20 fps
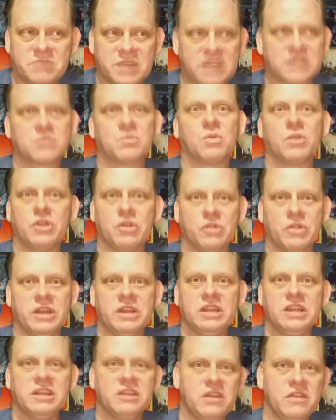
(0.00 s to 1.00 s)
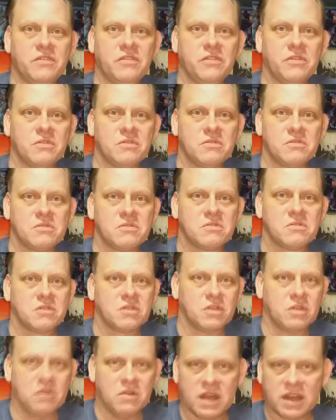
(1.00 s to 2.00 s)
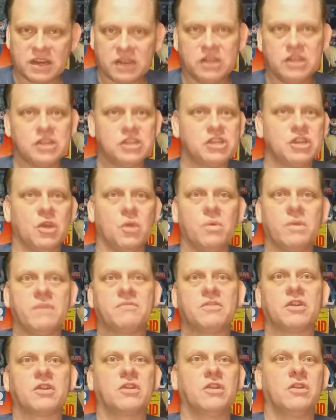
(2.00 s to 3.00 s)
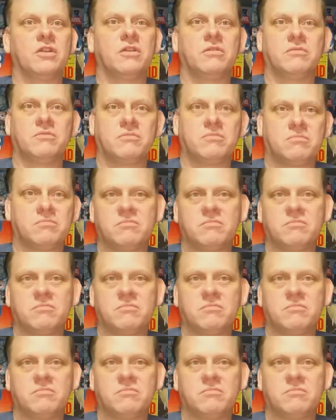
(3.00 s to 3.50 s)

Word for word: That's where you're ending this? You're not going to show if they're going to